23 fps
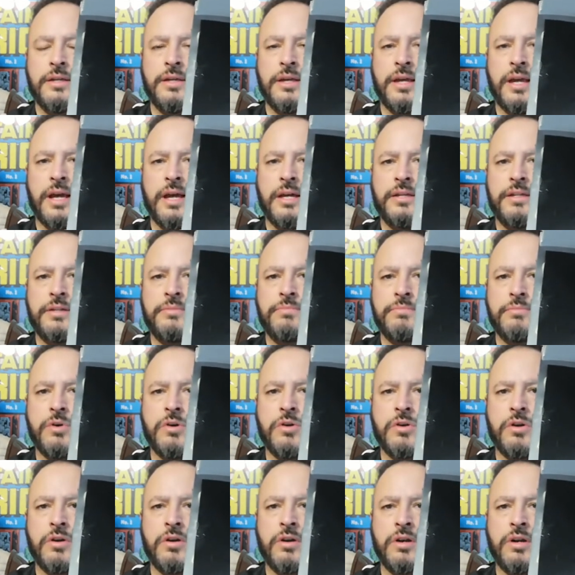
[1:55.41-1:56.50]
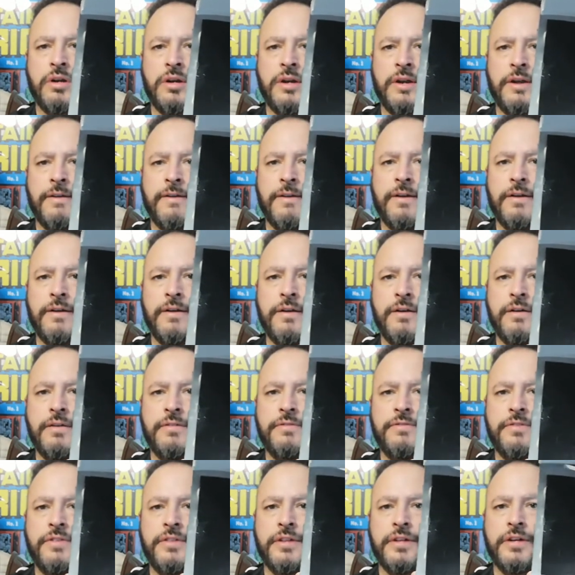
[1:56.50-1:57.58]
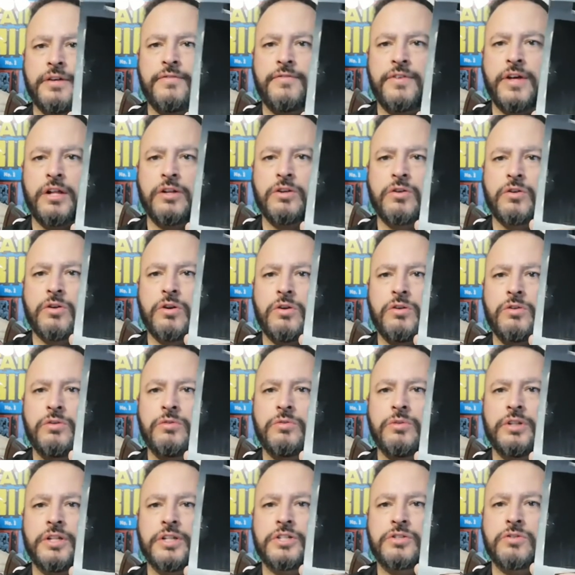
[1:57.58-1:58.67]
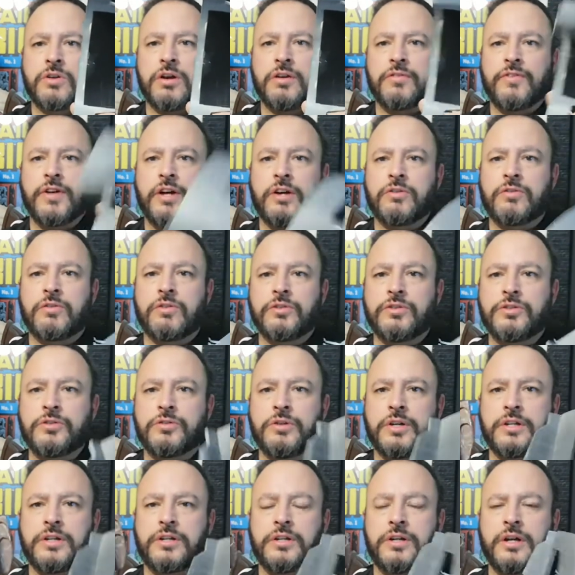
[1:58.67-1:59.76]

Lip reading: added more of the Velcro, really strong Velcro to it.